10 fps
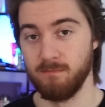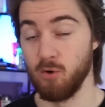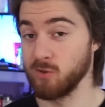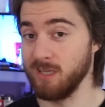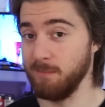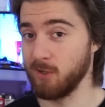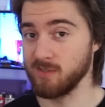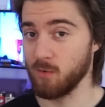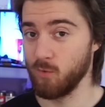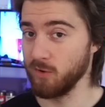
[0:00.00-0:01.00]
Mostly because
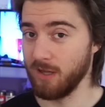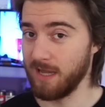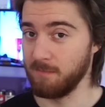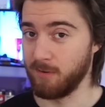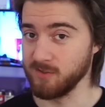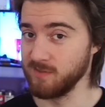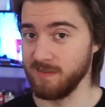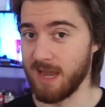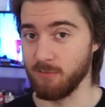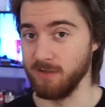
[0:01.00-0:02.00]
there weren't a lot of bosses
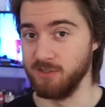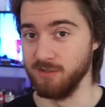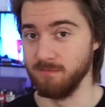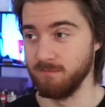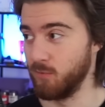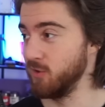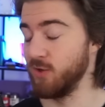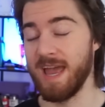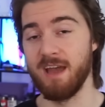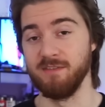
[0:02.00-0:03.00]
in that region. What did
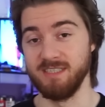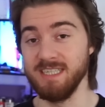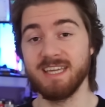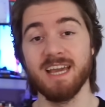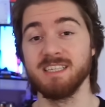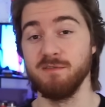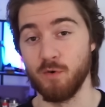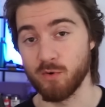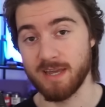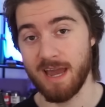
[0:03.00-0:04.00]
you have, DKs and
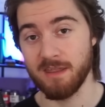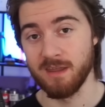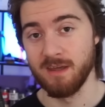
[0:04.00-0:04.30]
Vorkath?